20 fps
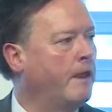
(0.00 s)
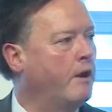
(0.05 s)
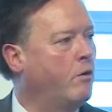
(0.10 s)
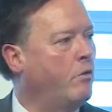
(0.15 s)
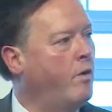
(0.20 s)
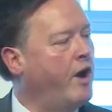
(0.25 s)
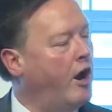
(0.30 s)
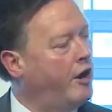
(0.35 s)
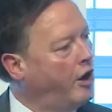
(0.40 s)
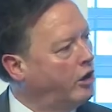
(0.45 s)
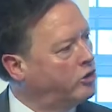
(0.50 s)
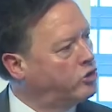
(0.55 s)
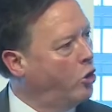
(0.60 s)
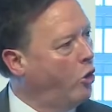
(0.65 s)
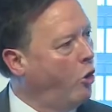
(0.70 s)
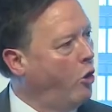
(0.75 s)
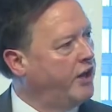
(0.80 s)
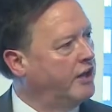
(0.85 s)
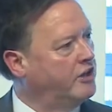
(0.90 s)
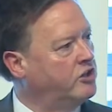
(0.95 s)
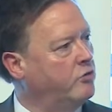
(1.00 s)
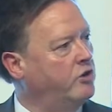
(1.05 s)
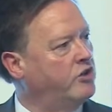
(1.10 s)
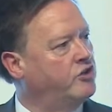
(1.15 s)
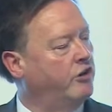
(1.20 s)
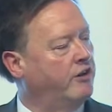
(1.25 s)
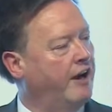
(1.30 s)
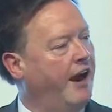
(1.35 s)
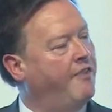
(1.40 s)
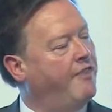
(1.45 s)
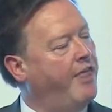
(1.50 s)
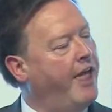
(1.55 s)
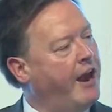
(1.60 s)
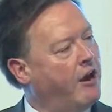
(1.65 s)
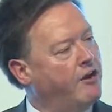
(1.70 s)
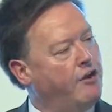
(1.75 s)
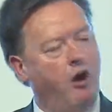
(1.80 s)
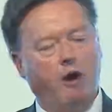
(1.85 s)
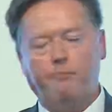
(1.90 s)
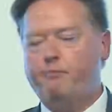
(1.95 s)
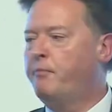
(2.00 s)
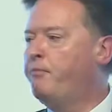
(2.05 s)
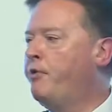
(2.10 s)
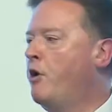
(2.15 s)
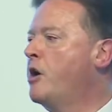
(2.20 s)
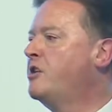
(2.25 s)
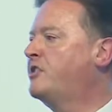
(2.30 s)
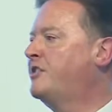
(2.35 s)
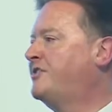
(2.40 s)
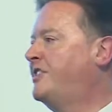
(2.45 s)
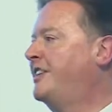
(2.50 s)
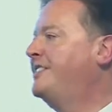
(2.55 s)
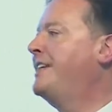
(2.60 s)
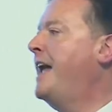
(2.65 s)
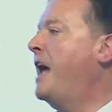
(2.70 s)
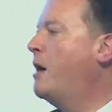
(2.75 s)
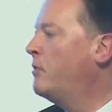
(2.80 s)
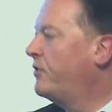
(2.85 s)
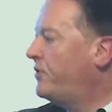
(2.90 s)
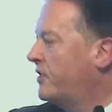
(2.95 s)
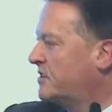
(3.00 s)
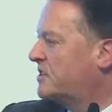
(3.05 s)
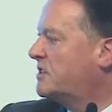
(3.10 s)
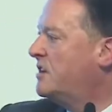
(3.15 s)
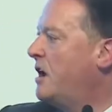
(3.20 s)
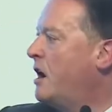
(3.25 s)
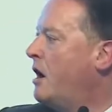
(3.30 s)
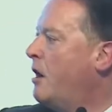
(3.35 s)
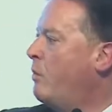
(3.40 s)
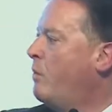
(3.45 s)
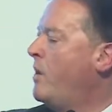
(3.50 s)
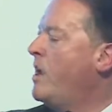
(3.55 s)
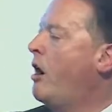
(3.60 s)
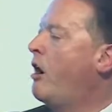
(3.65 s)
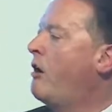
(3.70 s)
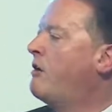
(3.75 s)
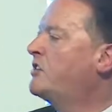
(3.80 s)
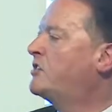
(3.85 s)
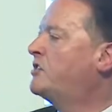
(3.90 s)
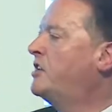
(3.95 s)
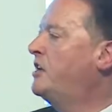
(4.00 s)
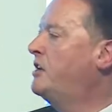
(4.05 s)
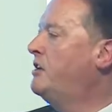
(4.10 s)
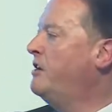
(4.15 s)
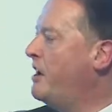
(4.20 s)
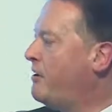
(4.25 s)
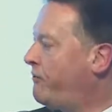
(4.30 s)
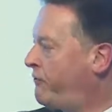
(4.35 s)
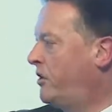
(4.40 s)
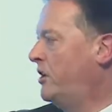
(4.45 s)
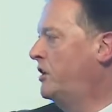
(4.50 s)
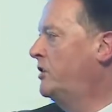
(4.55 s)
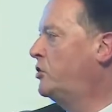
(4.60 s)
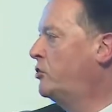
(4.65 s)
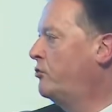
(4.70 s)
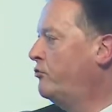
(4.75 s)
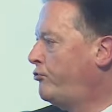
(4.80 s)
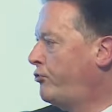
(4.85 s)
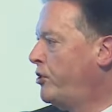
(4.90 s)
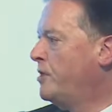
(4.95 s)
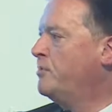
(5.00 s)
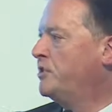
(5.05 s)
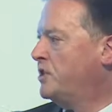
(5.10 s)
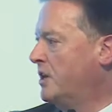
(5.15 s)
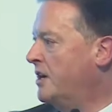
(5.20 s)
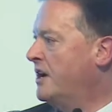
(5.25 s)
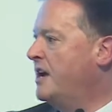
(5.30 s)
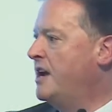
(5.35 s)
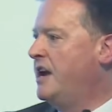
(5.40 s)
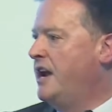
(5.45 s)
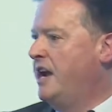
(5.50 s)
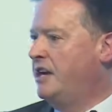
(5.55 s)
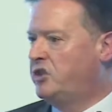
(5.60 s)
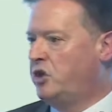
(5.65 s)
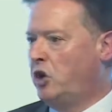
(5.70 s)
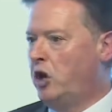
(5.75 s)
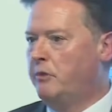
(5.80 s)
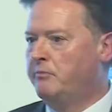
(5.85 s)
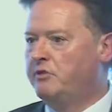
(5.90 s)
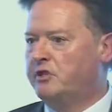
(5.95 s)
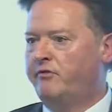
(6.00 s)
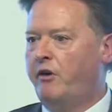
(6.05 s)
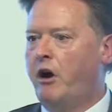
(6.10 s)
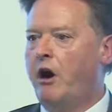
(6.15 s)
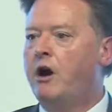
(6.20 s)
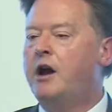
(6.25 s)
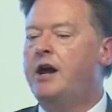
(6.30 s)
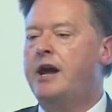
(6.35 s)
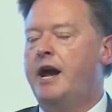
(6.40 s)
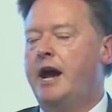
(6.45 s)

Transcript: we are not talking to each other, and they are not prepared to sit down with us. We are a significant contributor in terms of our